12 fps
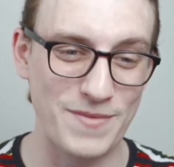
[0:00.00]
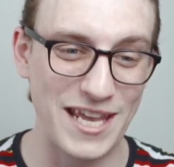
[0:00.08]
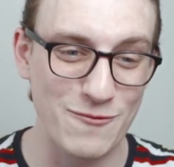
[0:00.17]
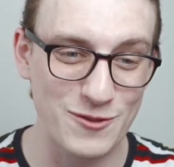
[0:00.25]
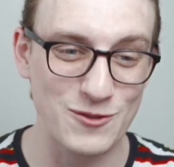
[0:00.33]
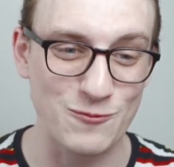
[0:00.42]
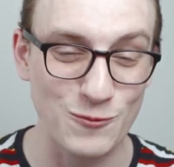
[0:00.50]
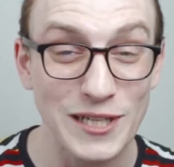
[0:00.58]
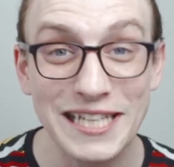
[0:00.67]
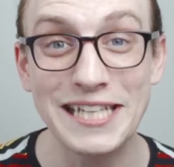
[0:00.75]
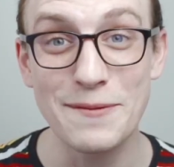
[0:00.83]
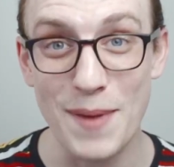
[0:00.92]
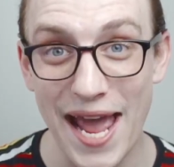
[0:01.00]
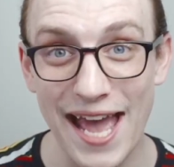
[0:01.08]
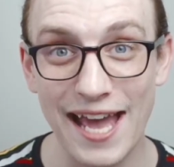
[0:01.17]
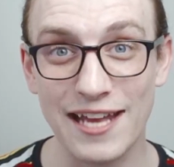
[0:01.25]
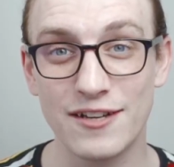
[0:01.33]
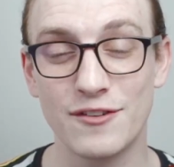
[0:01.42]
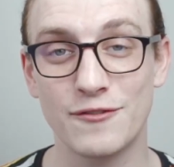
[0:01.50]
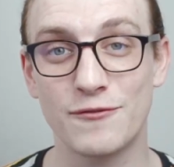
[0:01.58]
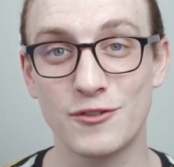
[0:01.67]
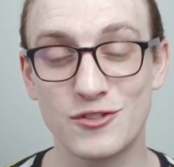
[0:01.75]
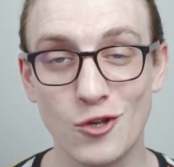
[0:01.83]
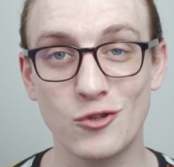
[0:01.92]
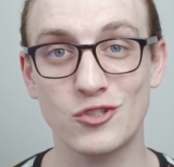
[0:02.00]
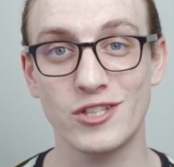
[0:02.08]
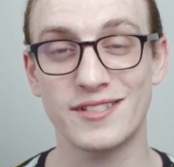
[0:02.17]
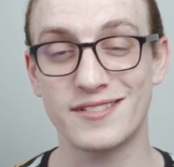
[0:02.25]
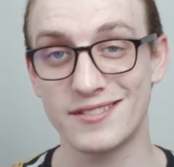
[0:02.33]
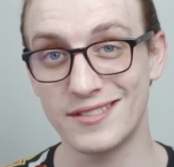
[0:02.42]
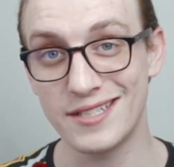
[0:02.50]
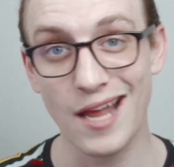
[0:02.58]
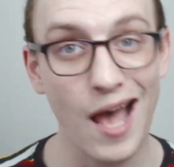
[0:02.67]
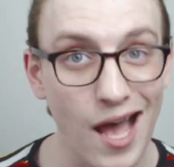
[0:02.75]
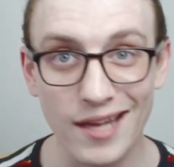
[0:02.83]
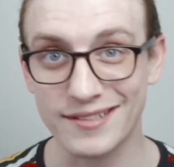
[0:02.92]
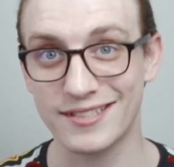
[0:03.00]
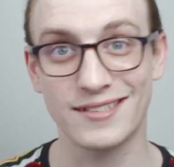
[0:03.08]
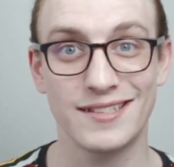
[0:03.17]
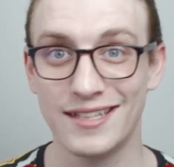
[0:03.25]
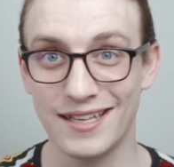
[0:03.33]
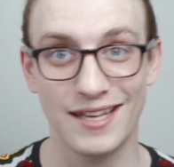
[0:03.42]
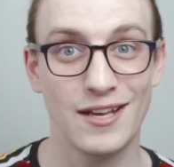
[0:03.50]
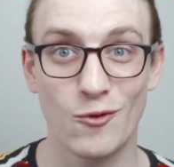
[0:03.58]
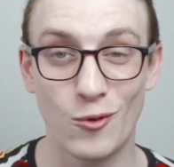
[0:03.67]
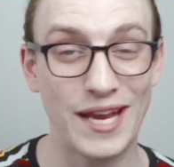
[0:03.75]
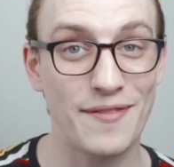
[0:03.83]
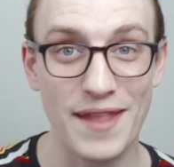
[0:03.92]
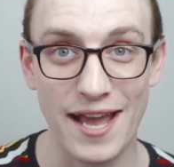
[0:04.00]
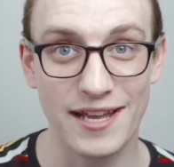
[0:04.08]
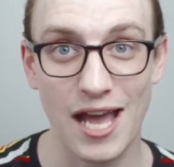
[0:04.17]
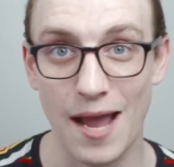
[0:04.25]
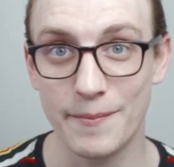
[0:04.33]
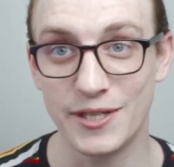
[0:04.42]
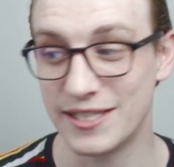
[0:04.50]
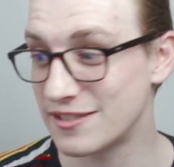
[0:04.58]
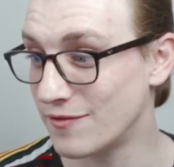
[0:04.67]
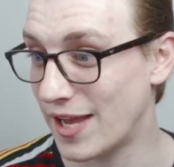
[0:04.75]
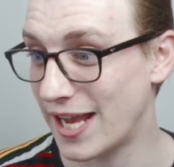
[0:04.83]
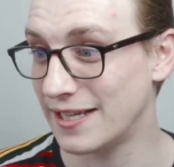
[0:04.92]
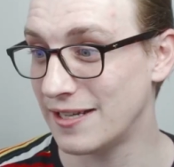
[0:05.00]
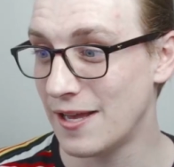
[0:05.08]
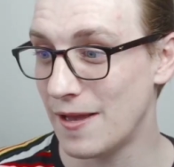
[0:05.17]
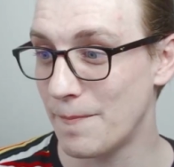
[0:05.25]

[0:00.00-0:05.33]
it was really bad for socialists not in that communist vein,